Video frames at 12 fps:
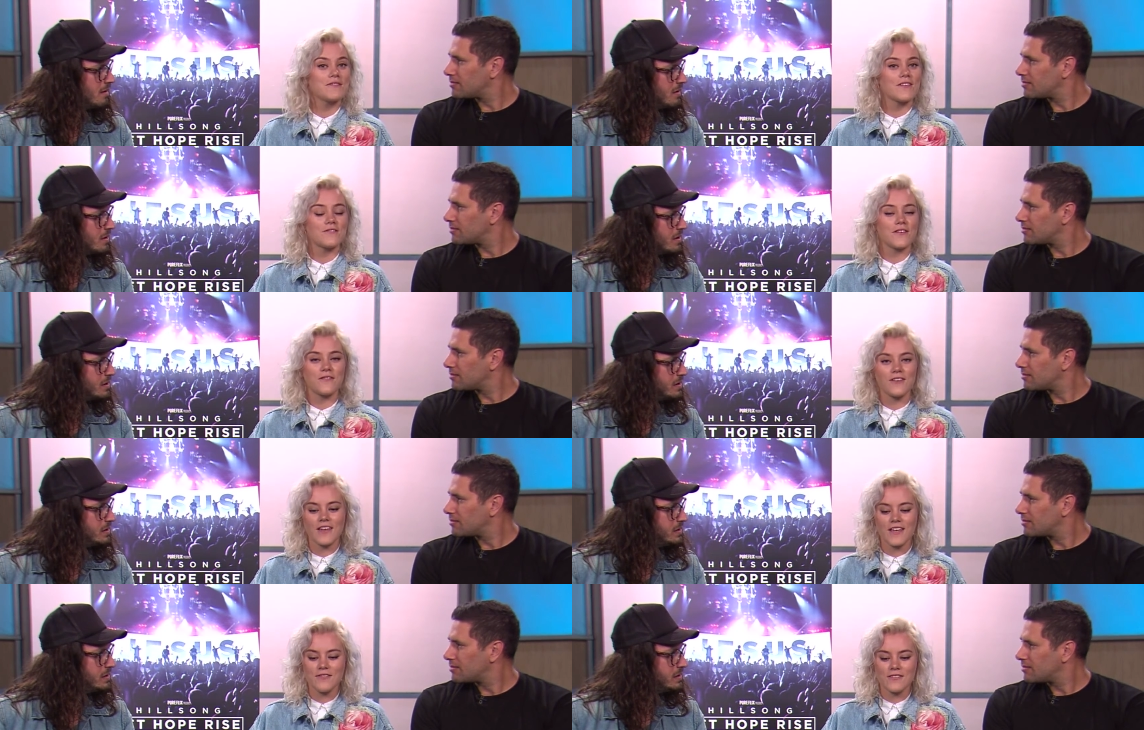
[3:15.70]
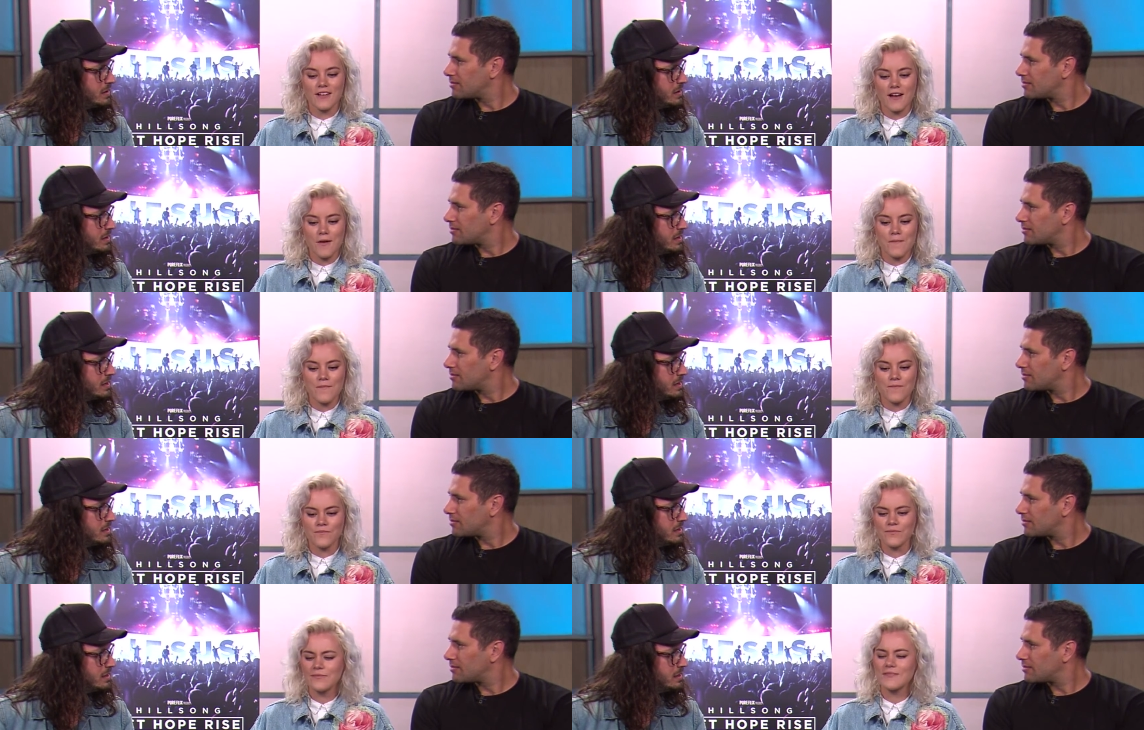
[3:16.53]
Speaker 1: if they've never even um,
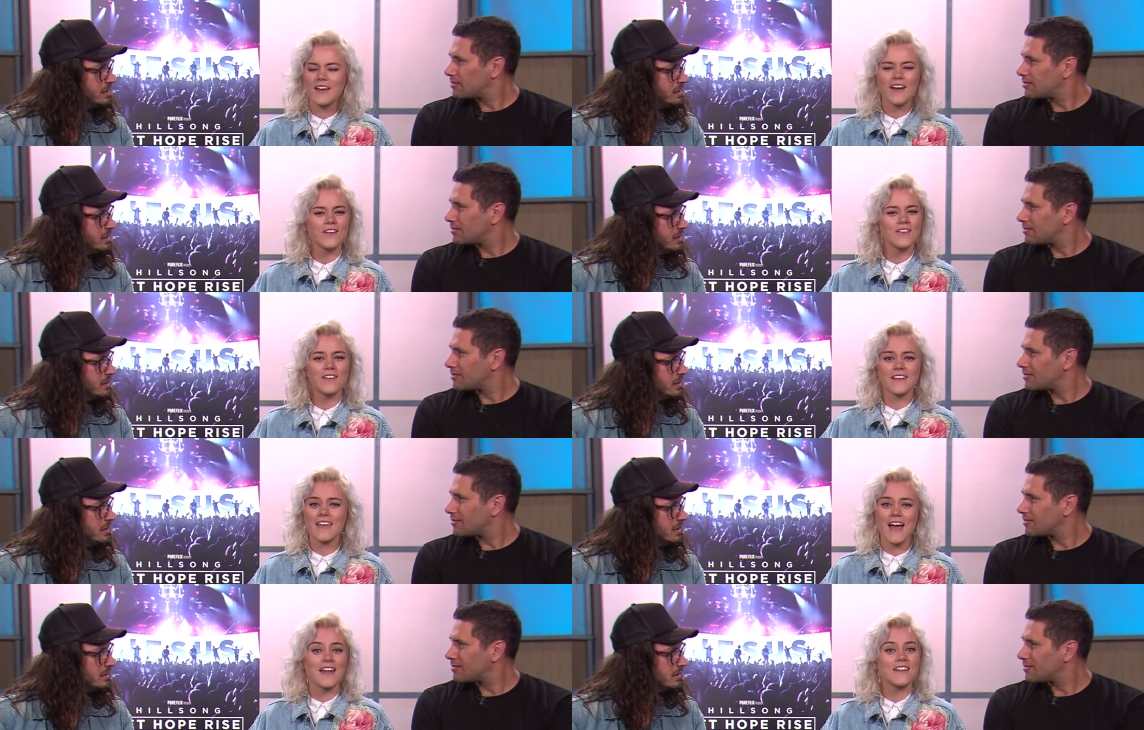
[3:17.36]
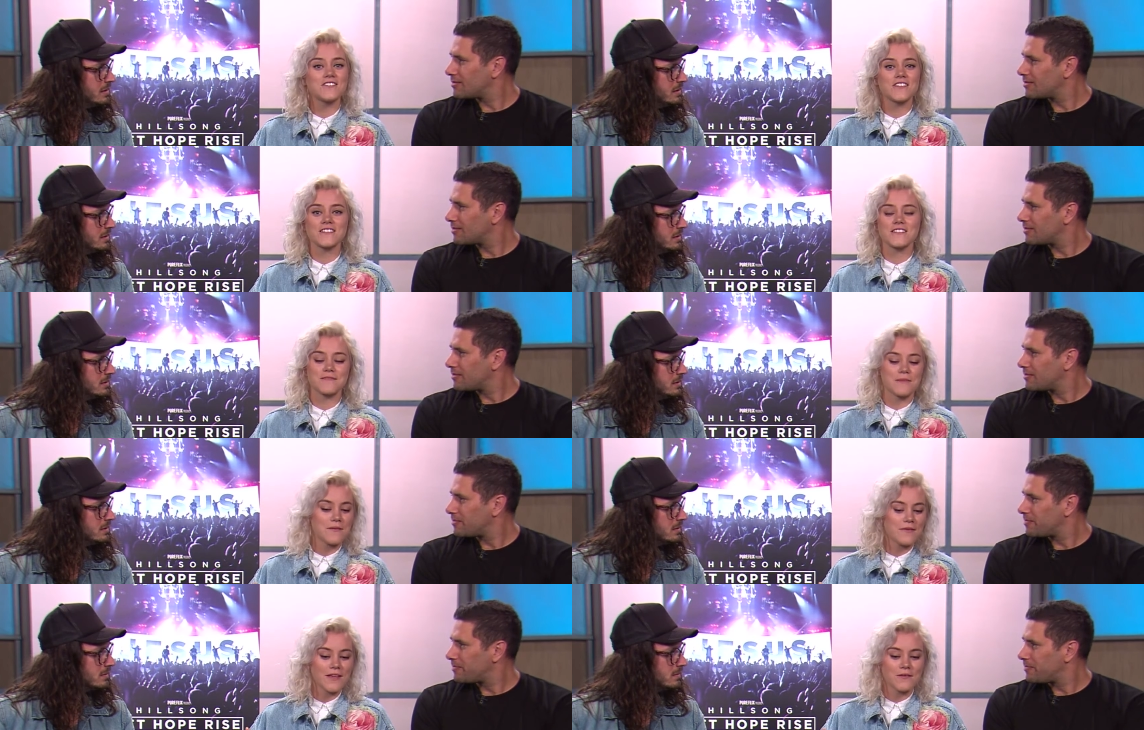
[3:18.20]
I don't know, encountered Jesus,
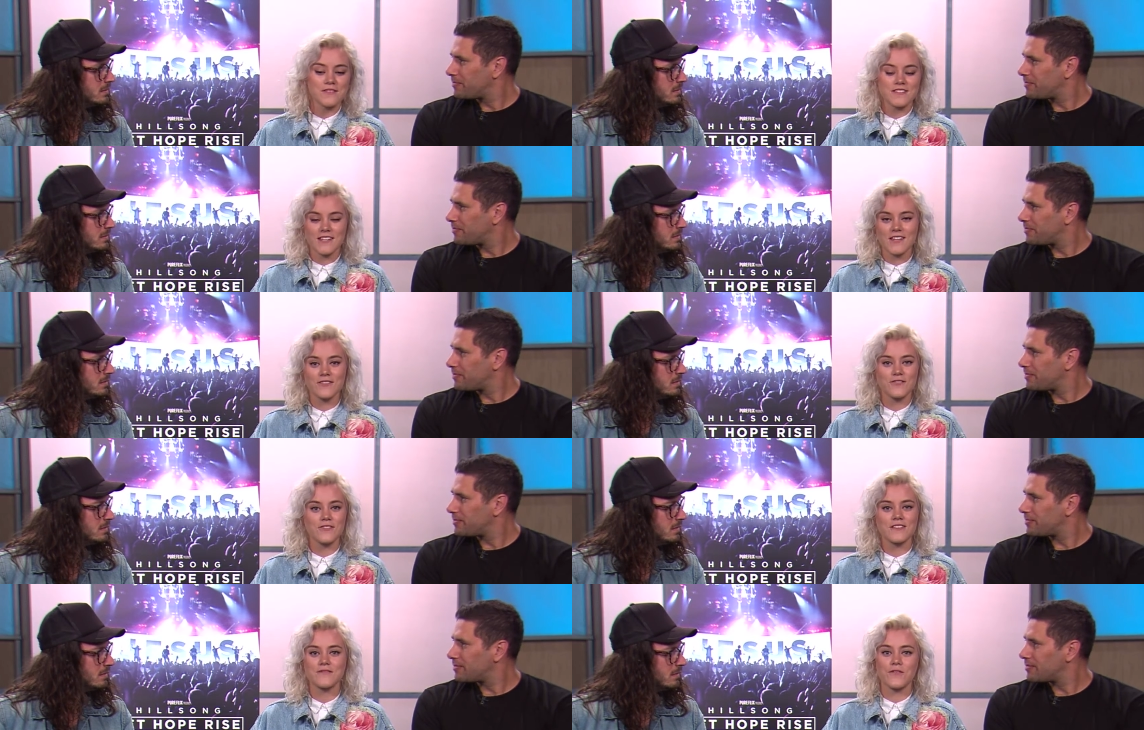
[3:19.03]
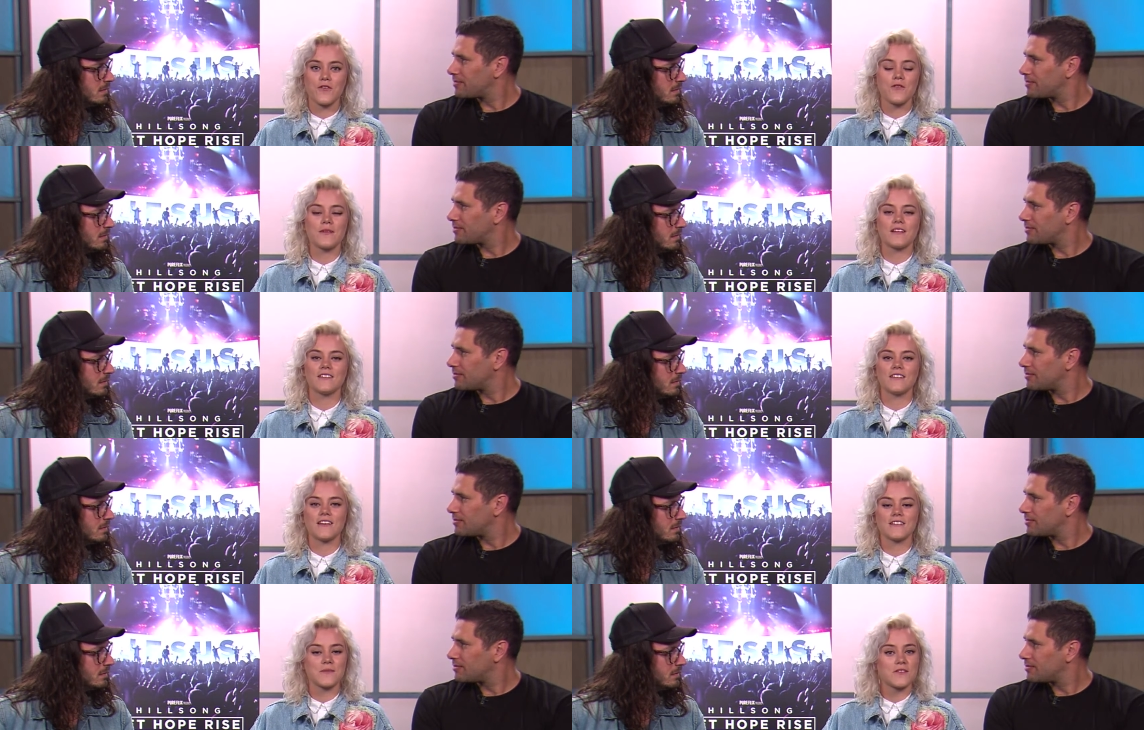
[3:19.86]
maybe they would see it through this film, and
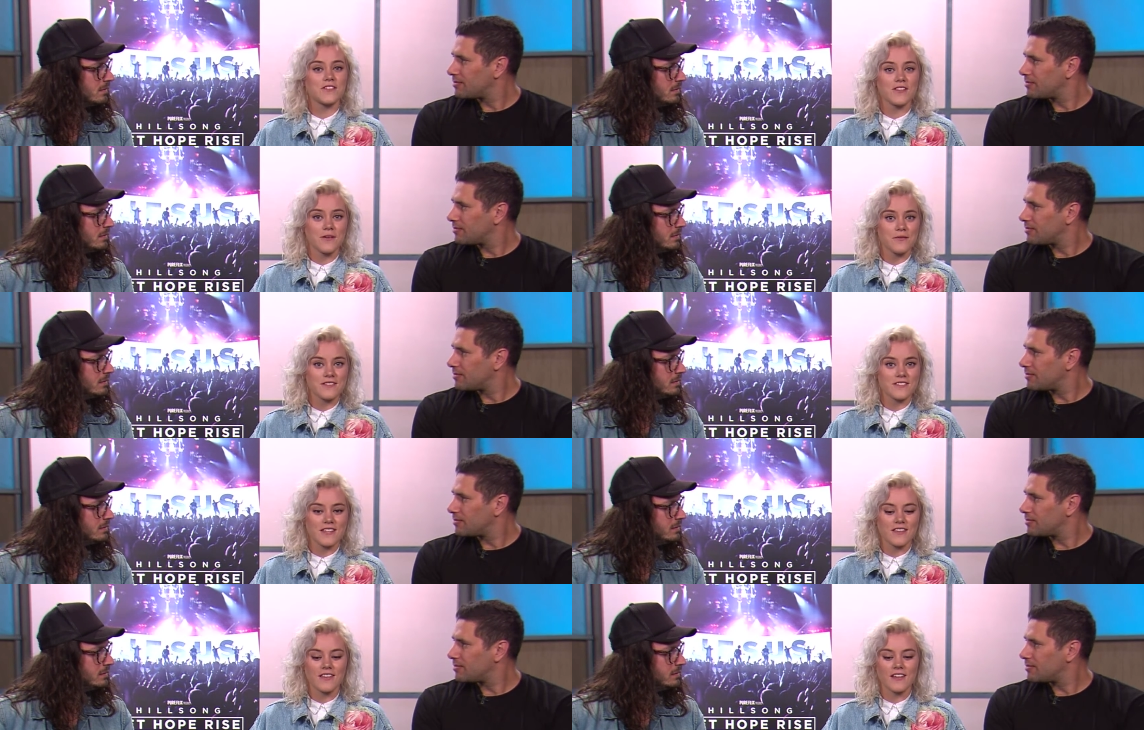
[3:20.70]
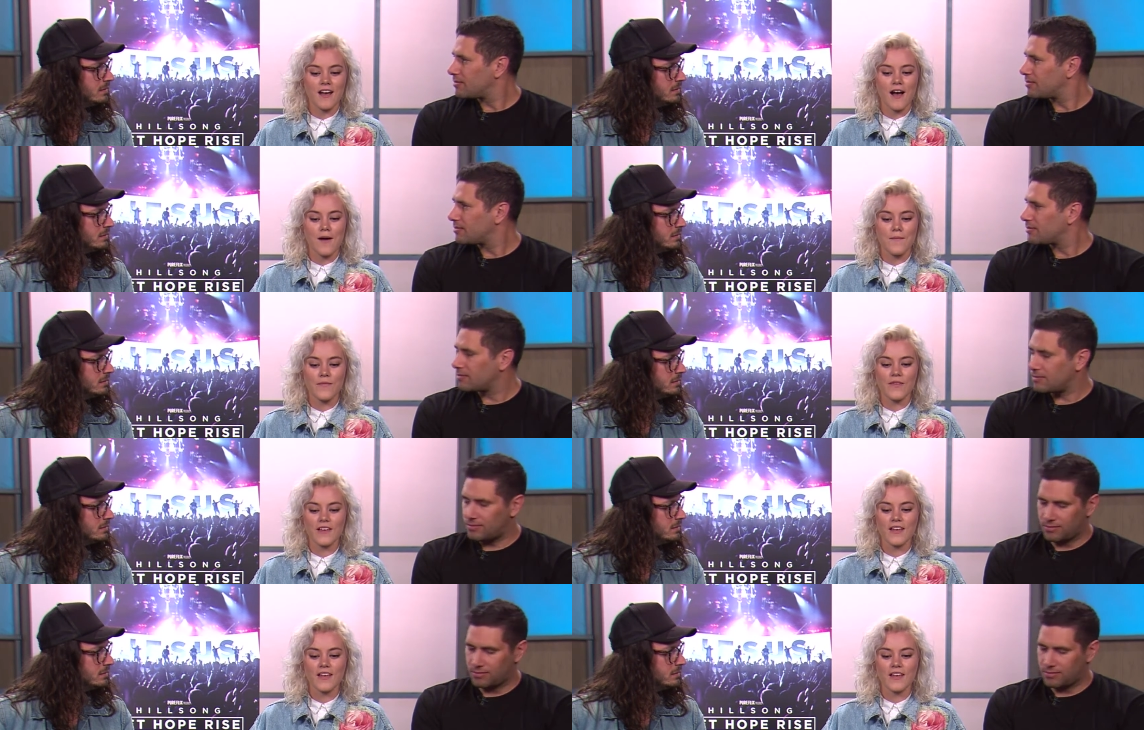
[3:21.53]
especially they would see that um,